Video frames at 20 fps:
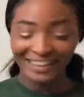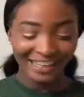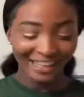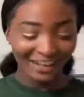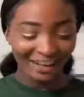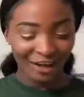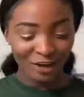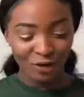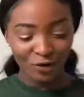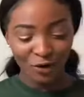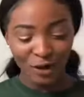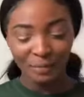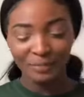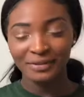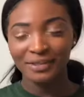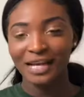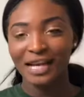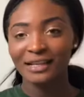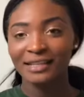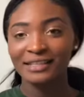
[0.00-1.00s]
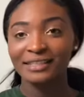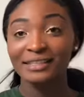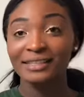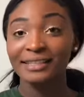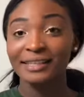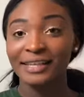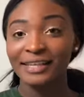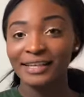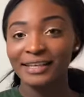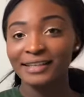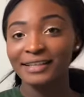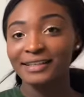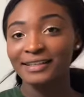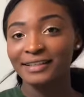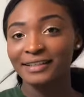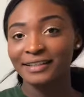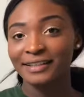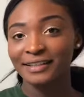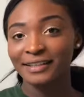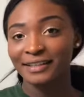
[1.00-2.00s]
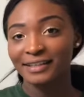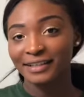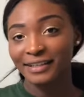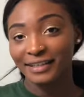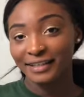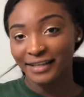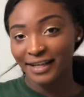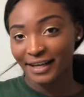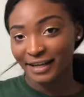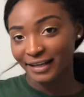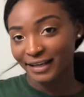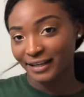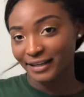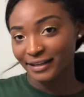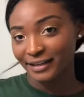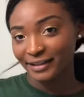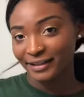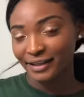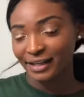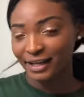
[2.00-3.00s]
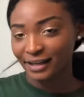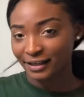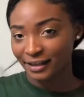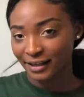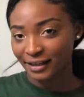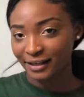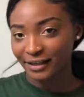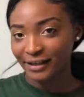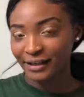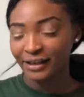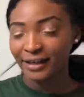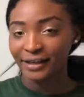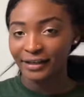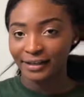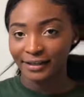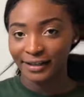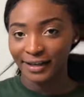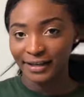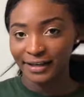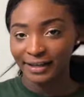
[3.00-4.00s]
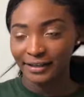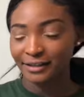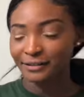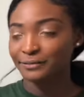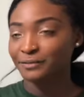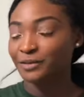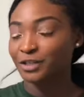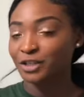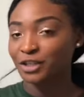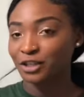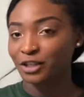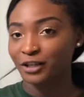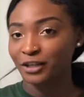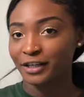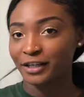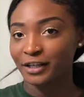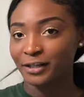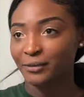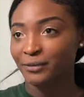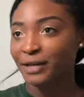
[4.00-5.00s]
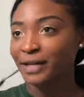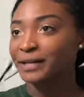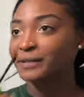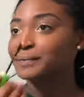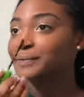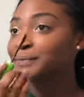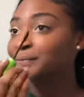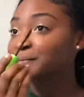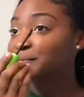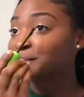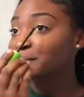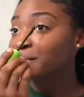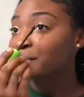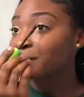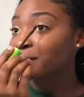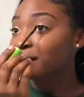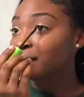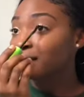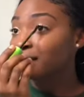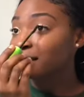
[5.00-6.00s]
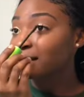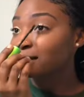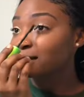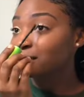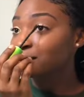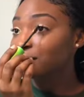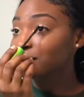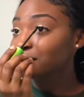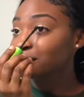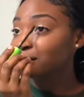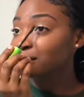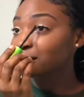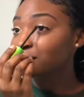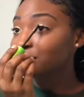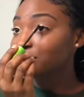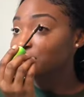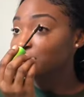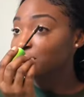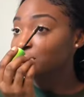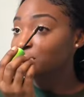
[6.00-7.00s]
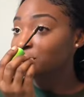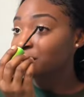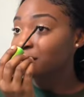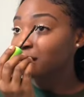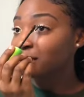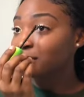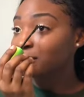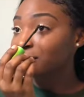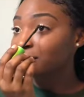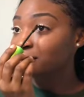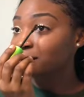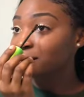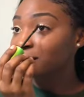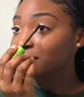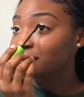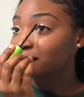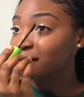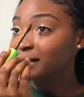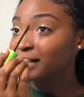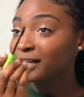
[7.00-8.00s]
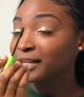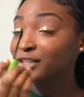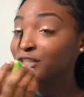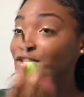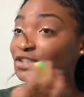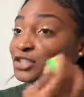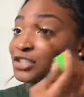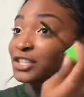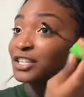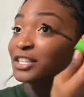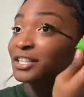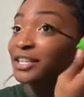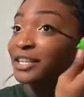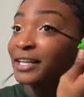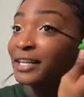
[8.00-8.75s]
Her website is Nika Grady, N-I-K-A Grady, G-R-A-D-Y. That is her YouTube channel, and she